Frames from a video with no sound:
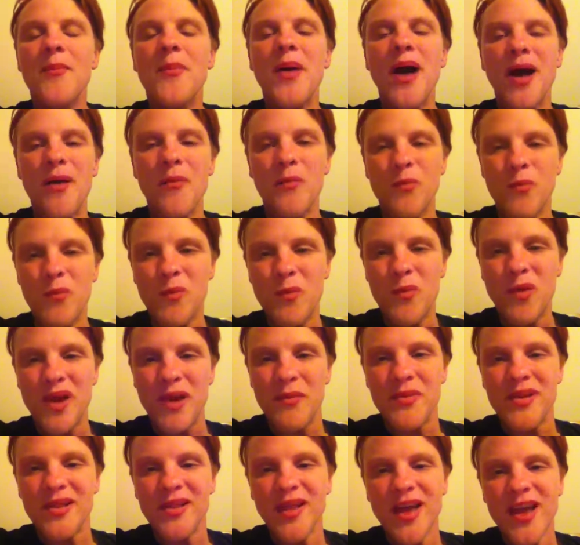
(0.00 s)
I, what I
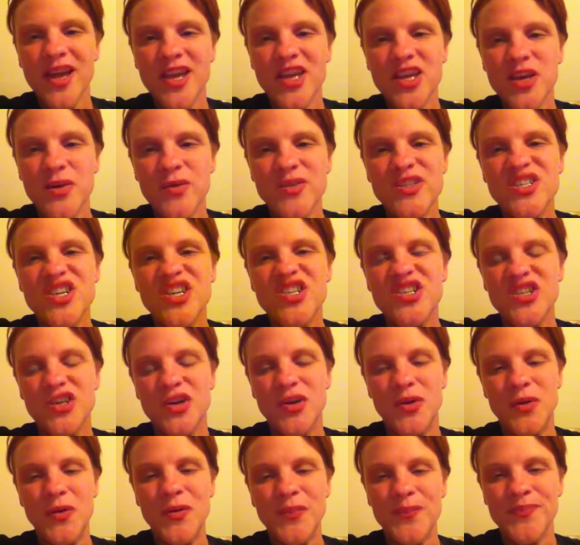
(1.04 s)
would like you to
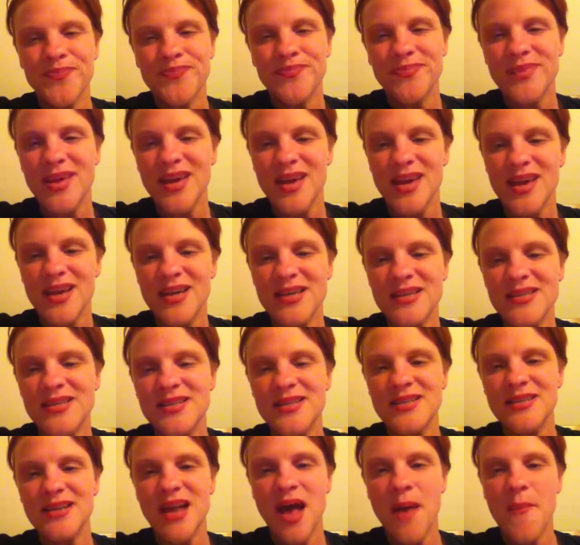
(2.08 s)
do
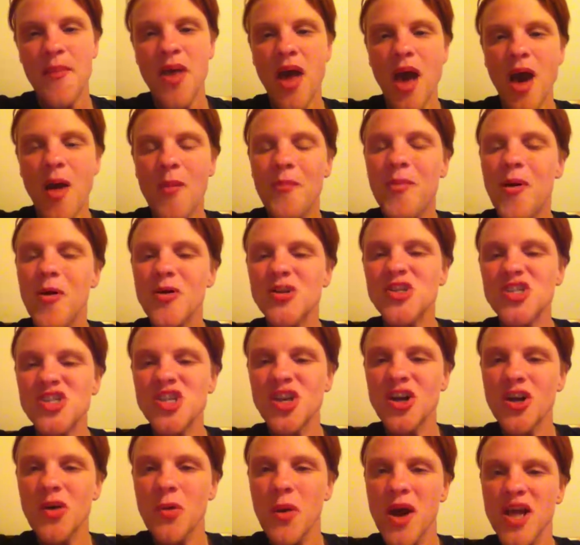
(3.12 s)
is um, post
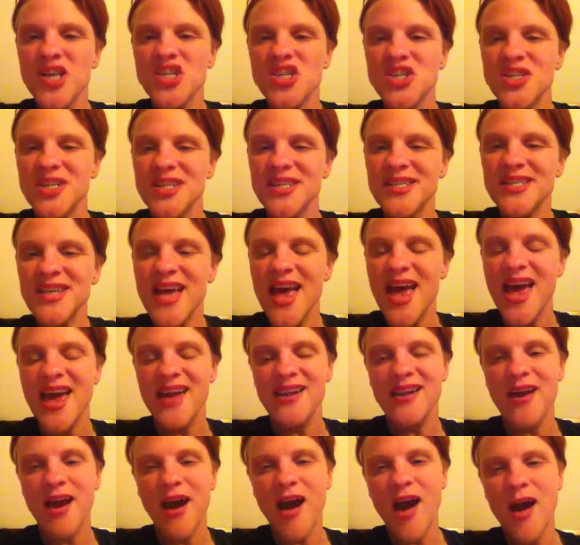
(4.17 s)
your questions
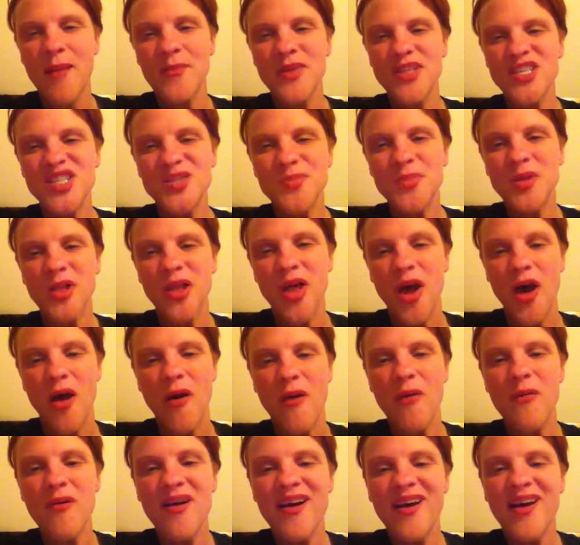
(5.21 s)
and comments
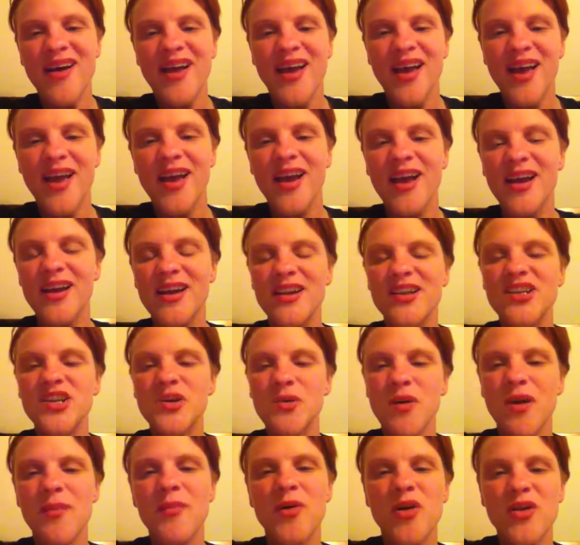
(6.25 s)
below and
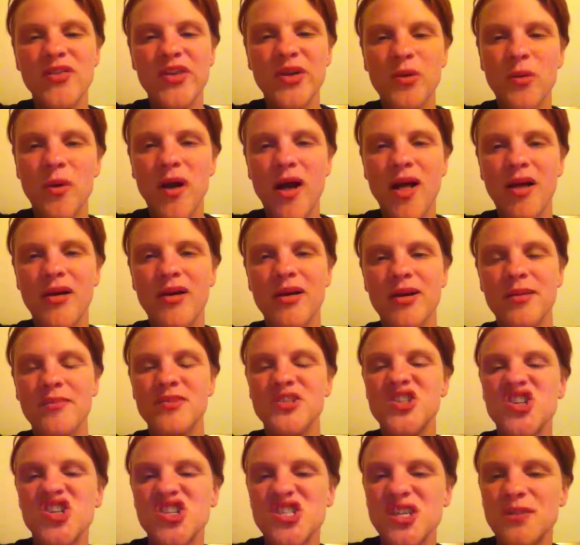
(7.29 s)
you are more than welcome
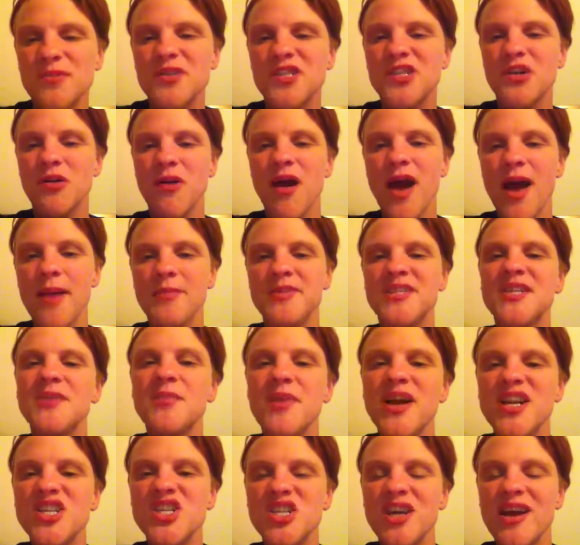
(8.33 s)
to subscribe to
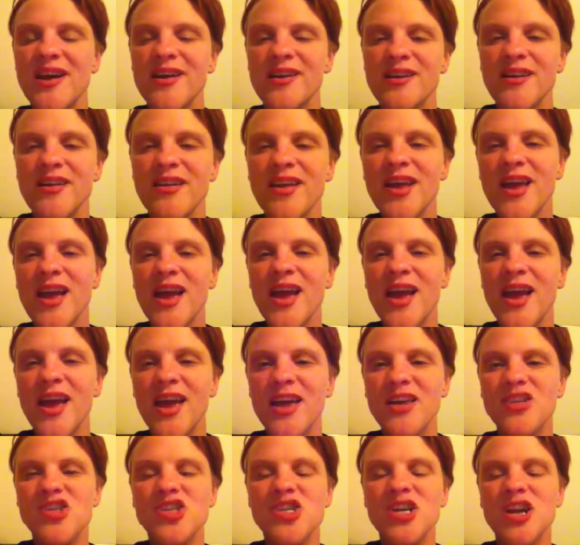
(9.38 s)
my channel
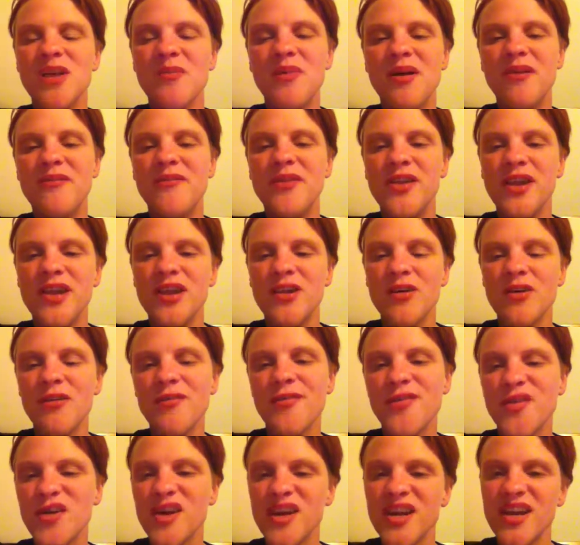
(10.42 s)
and share my video
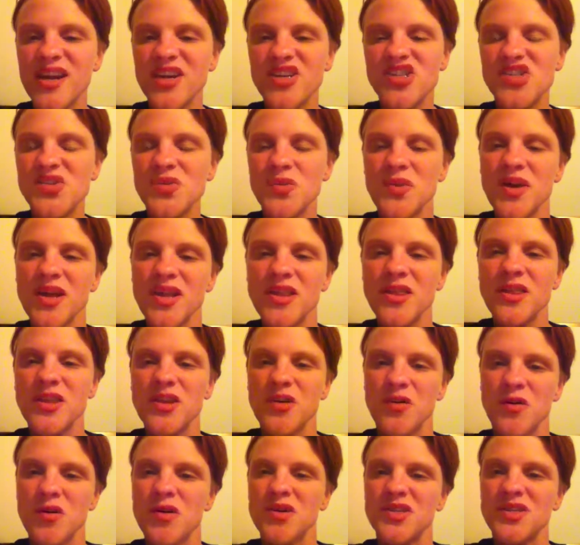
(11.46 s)
footage with
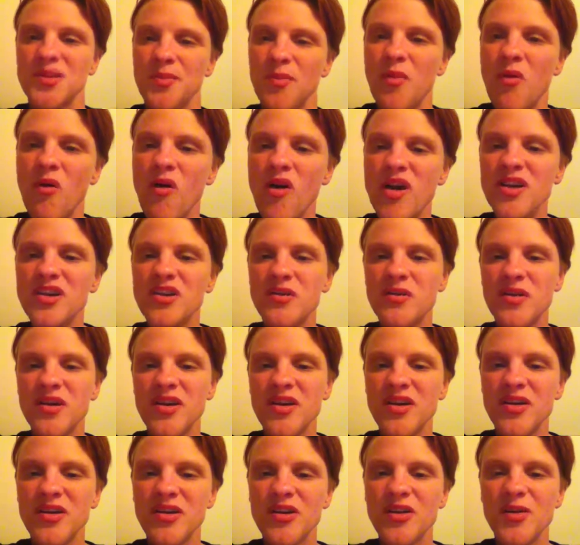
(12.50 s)
your support
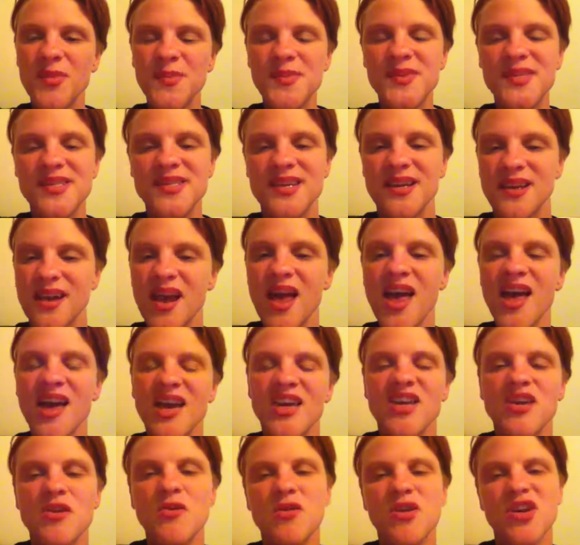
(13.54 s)
groups and
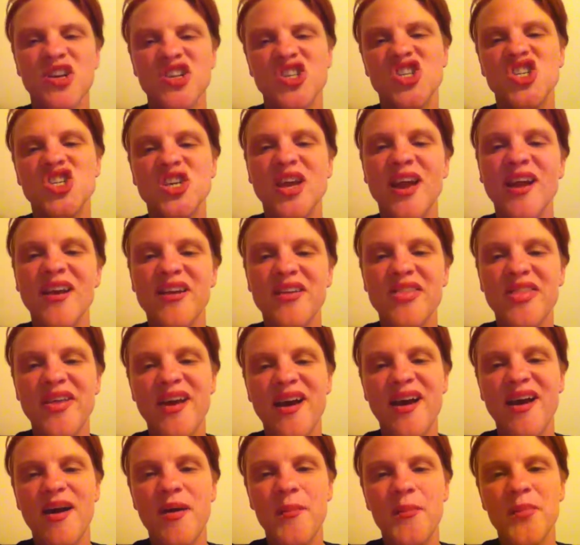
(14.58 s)
you can share
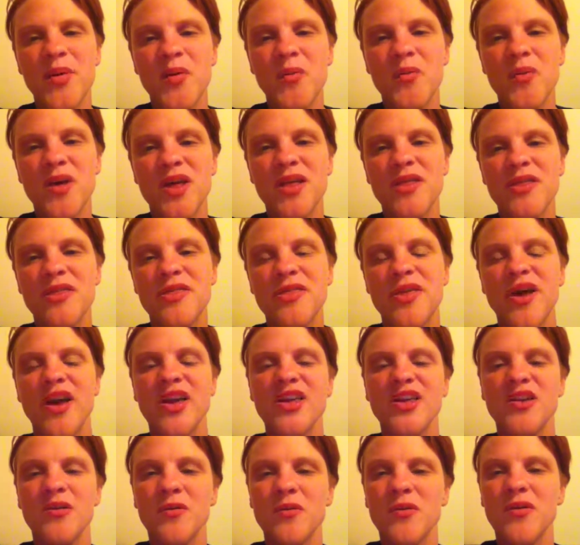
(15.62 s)
them with uh,
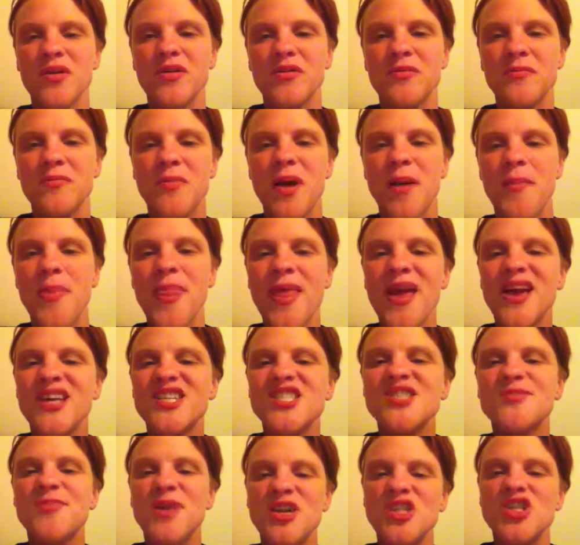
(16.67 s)
your um,
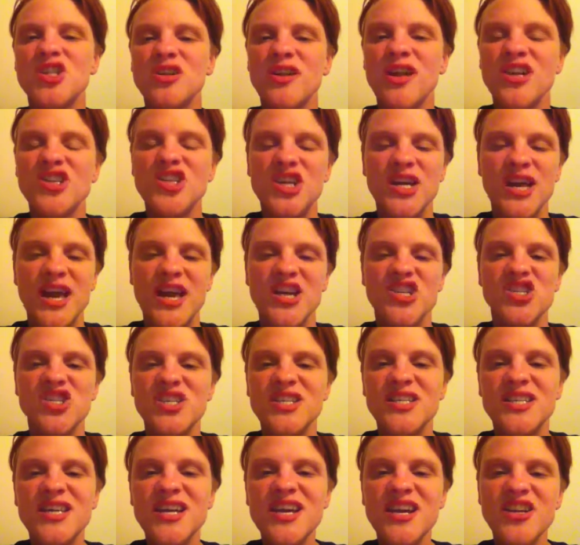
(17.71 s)
special
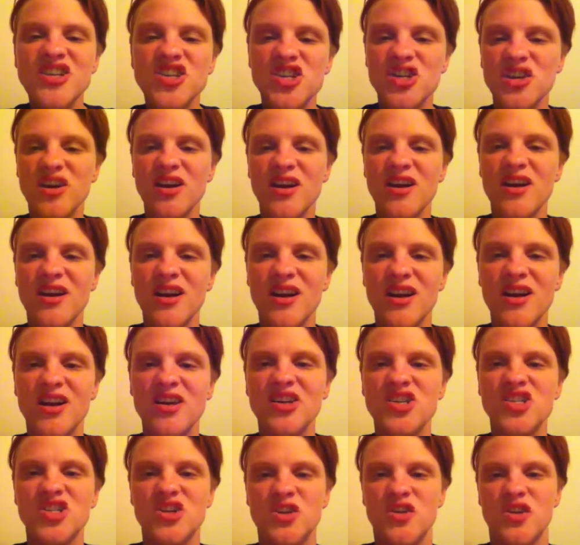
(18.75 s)
education
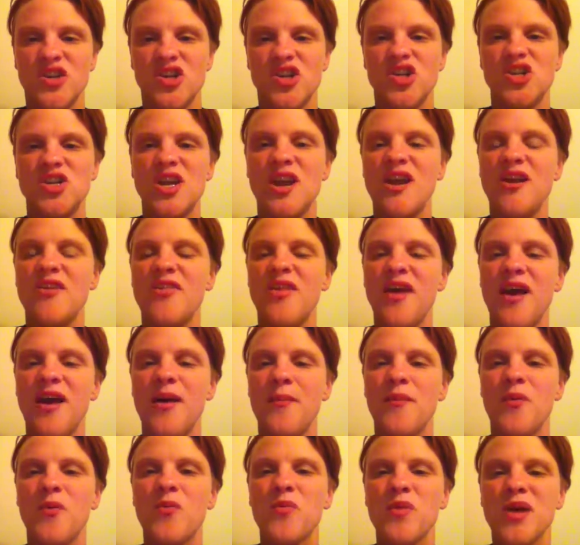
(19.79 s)
teachers you can share
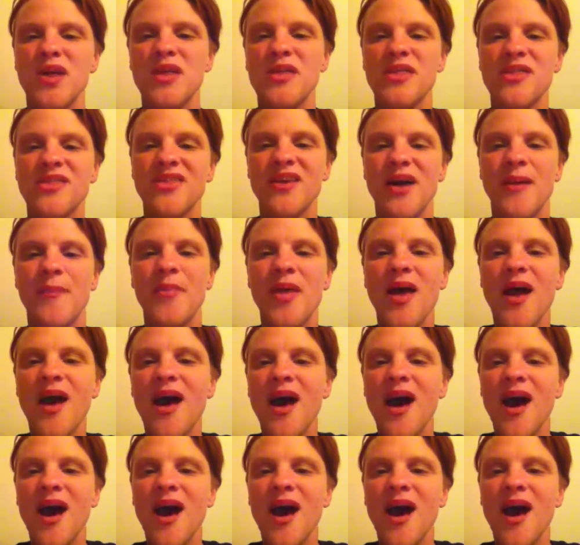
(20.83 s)
them with um,